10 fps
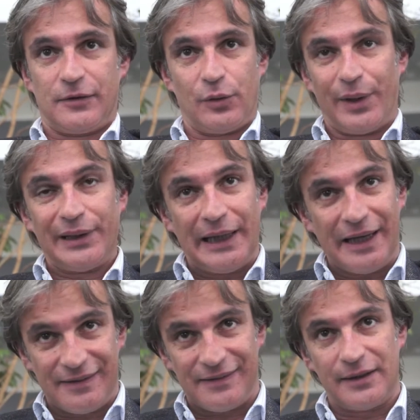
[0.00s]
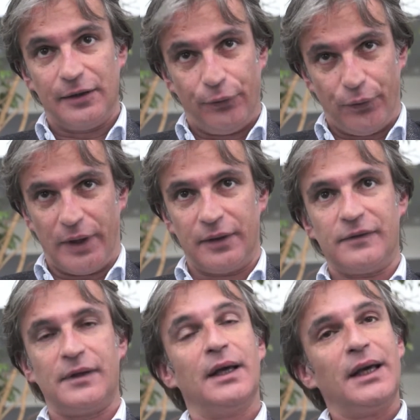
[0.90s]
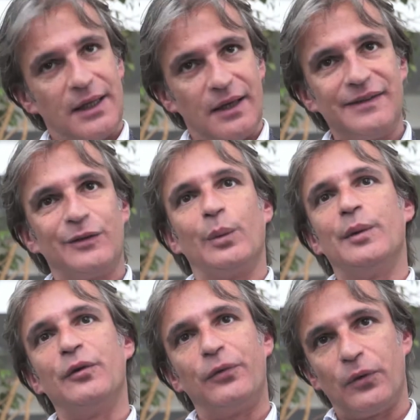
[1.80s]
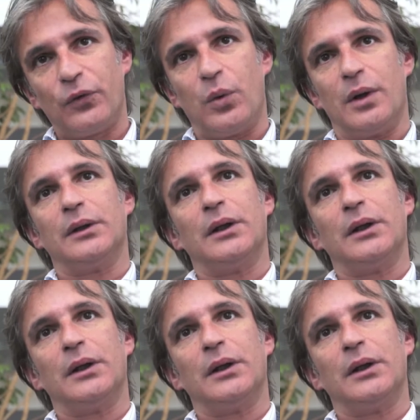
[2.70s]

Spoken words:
currently existing in France. Yes, it will be the first one.